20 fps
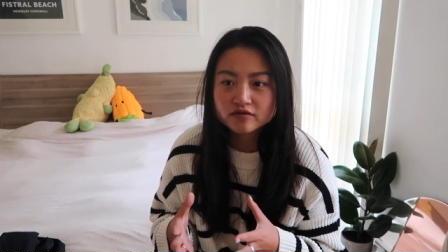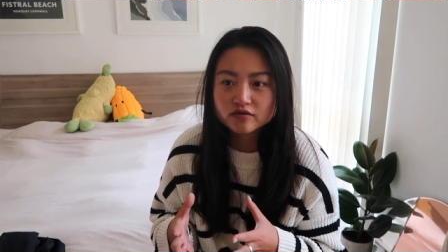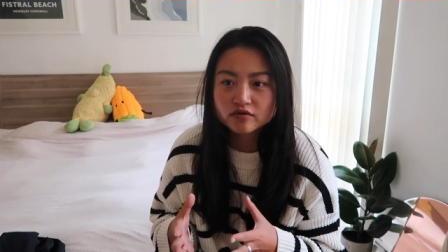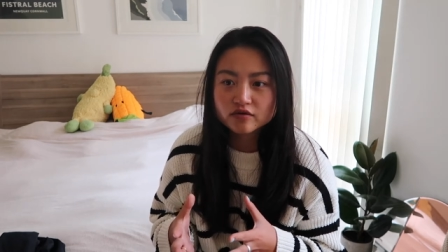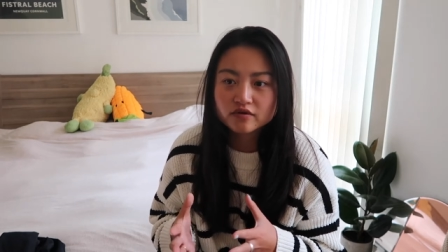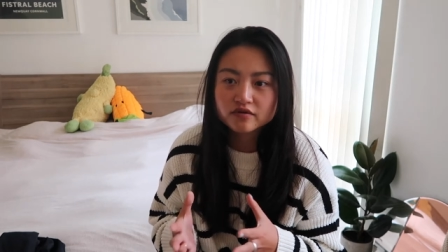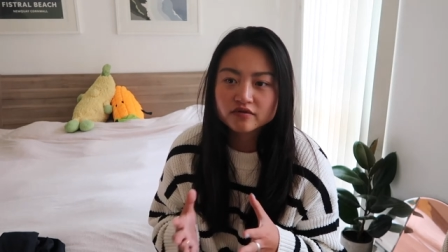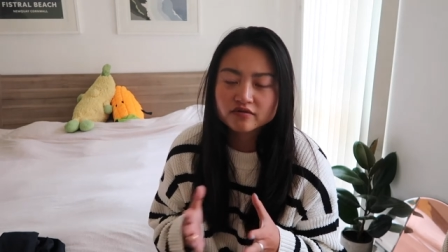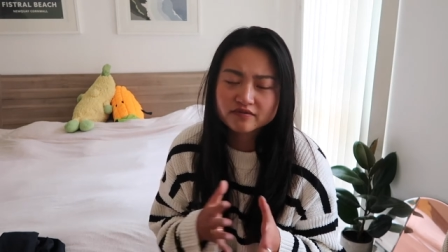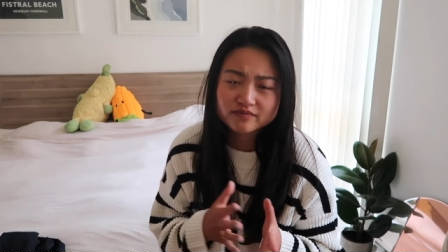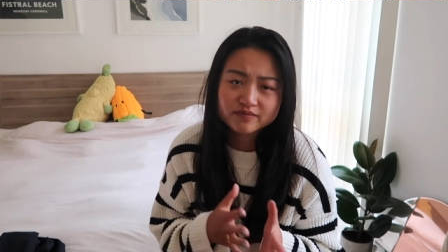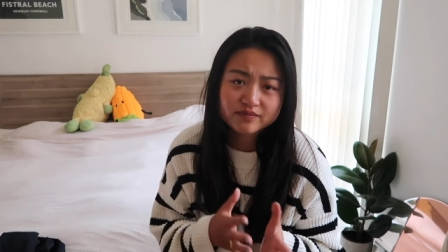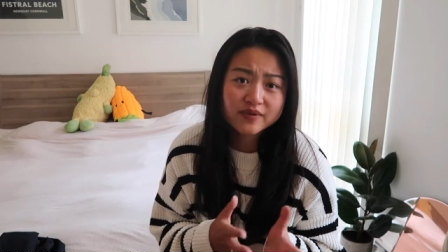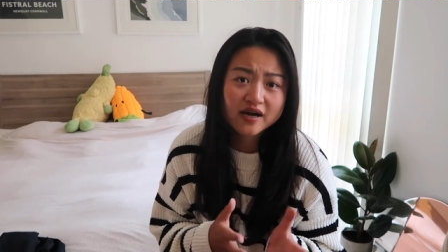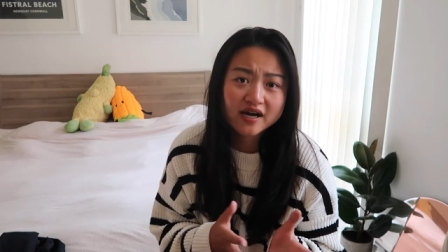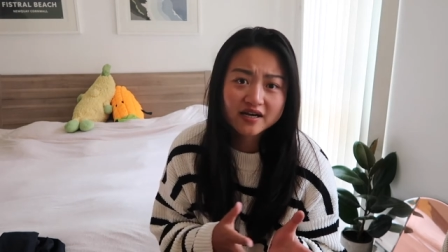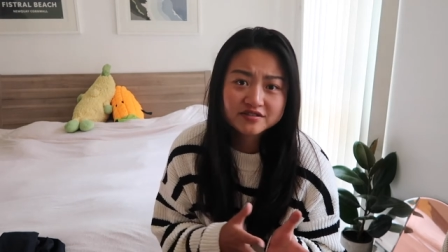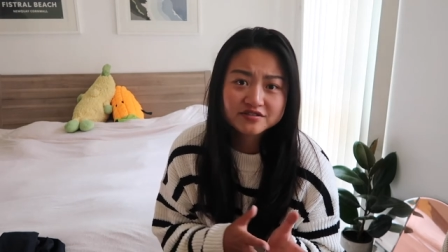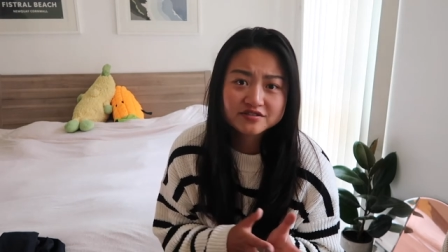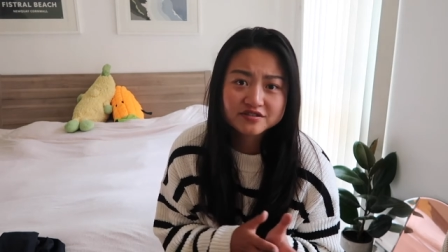or
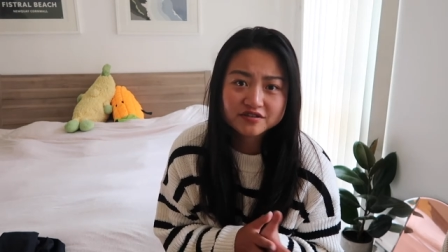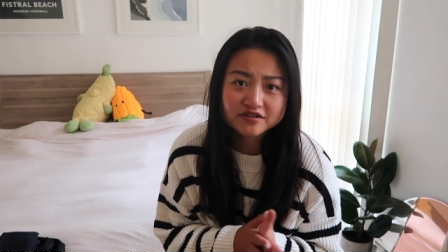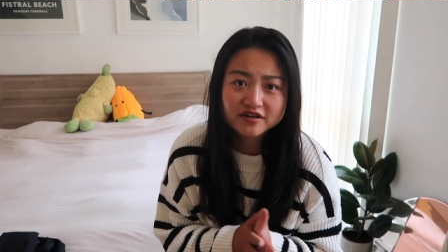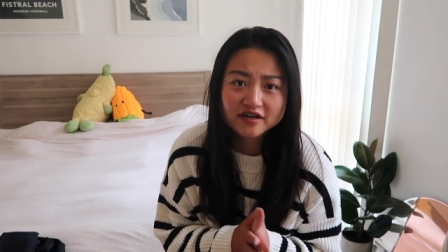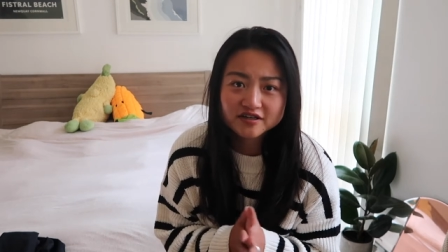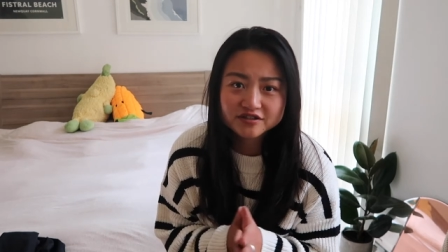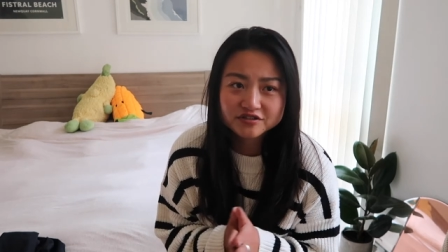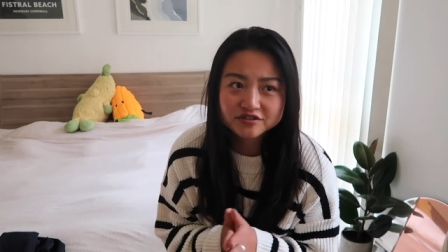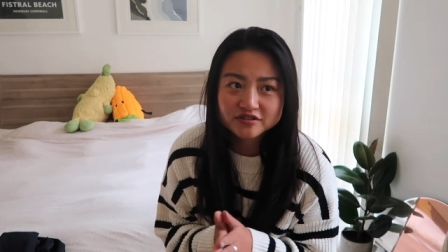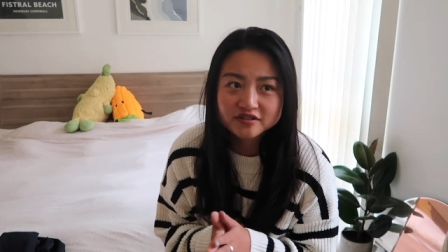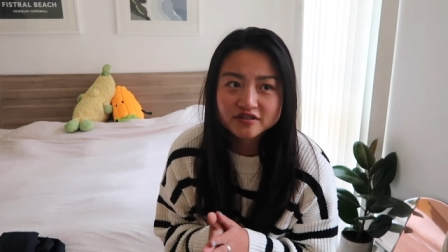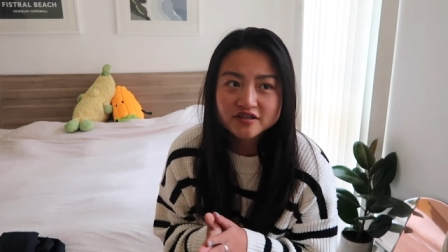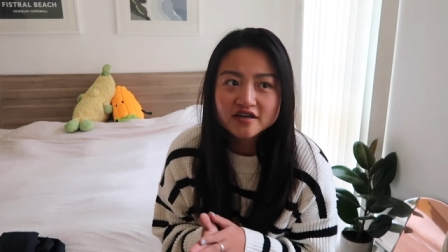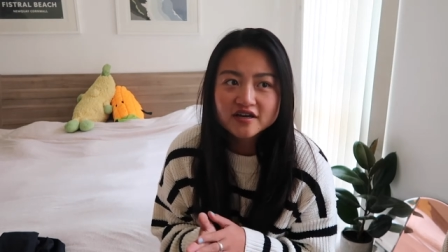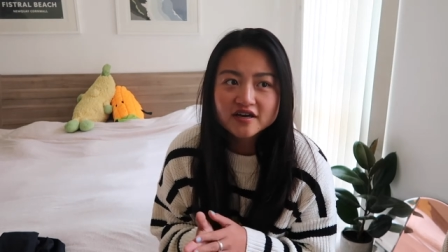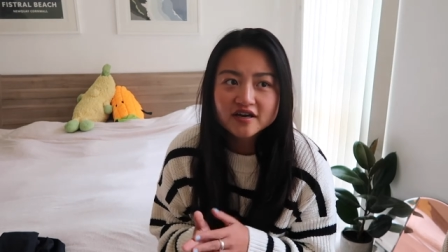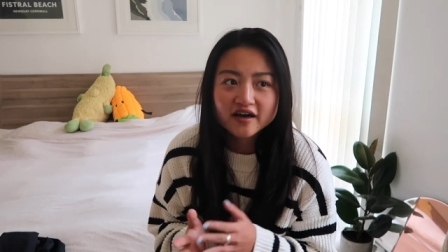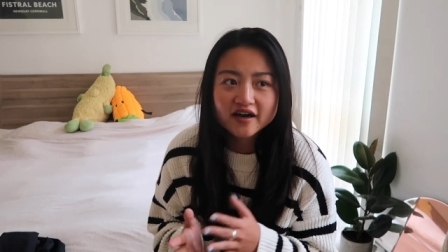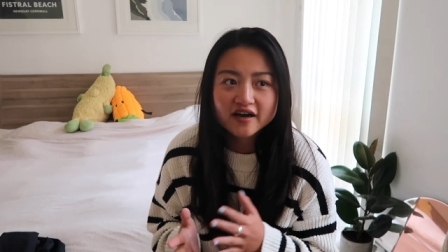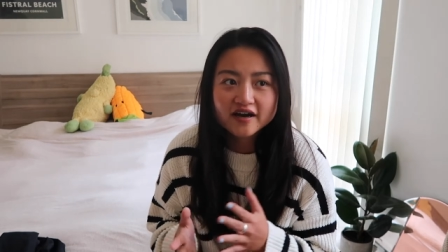past year actually,
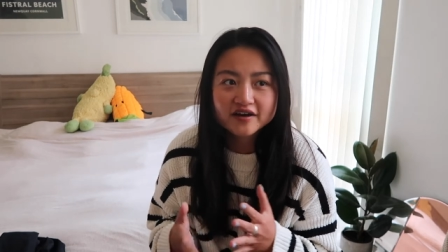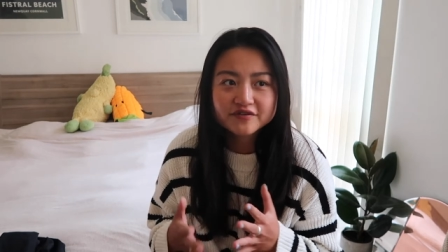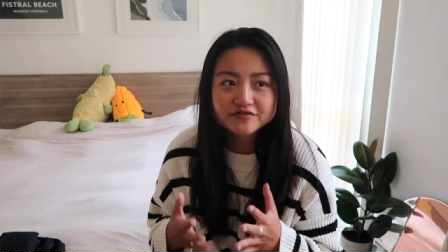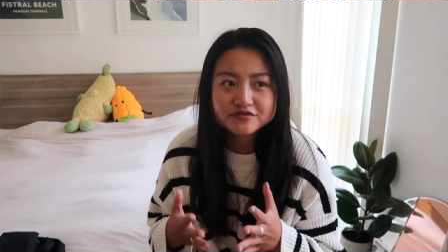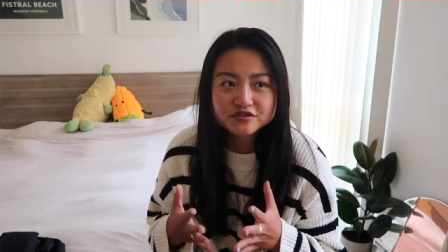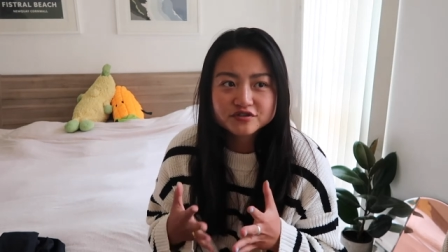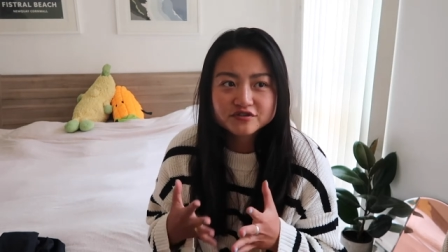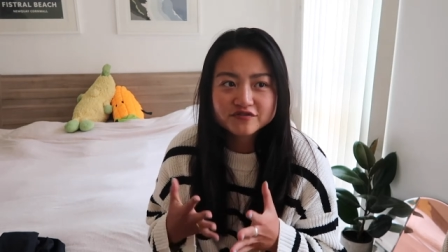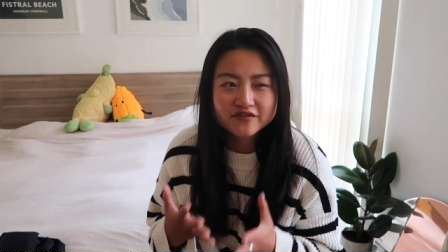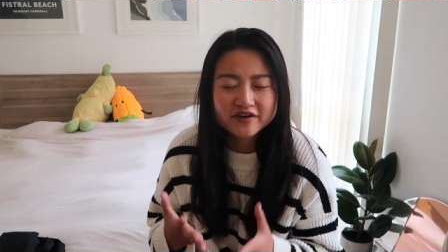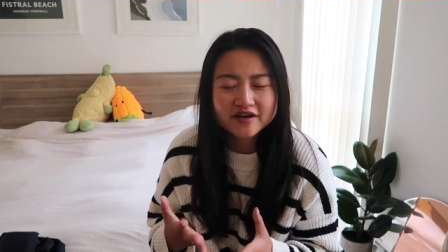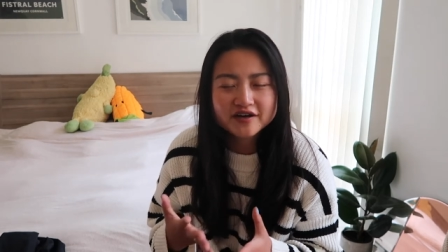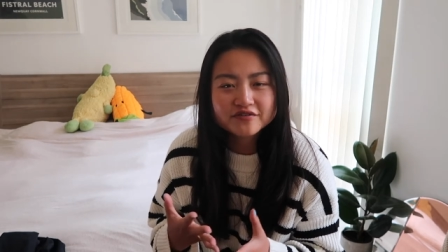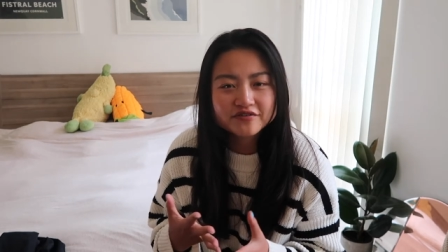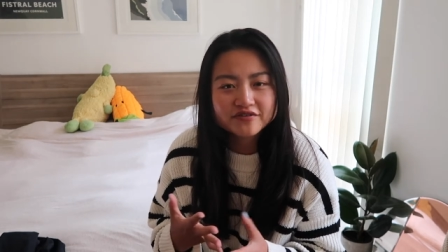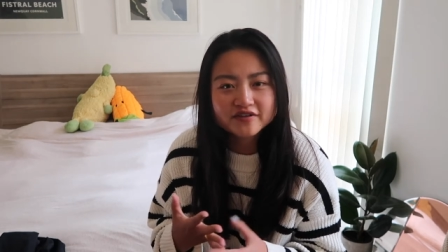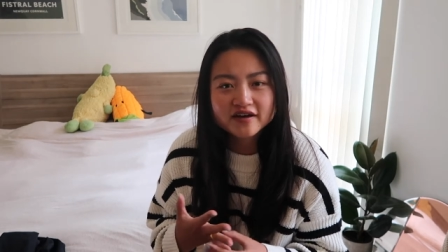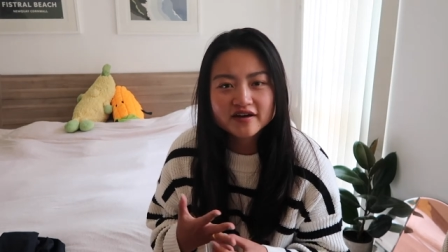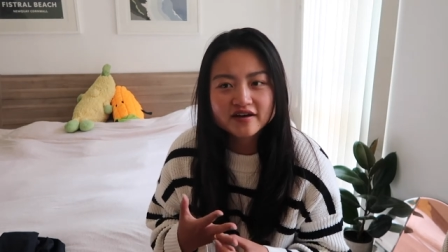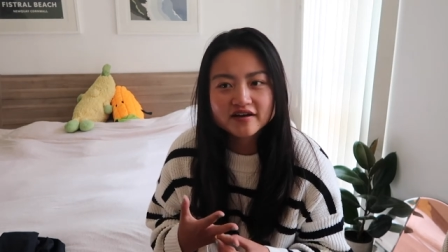I have just
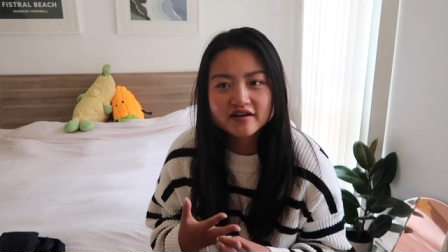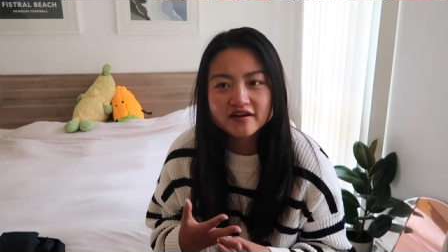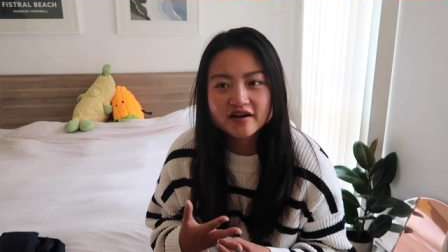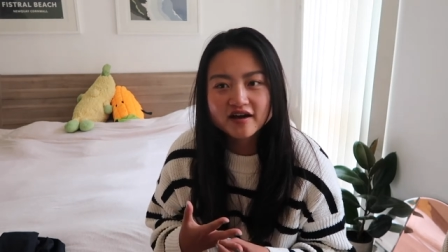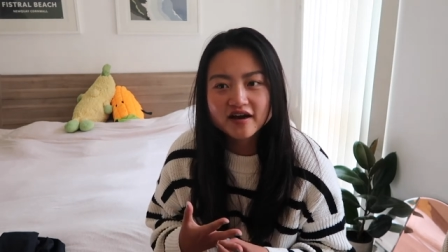found that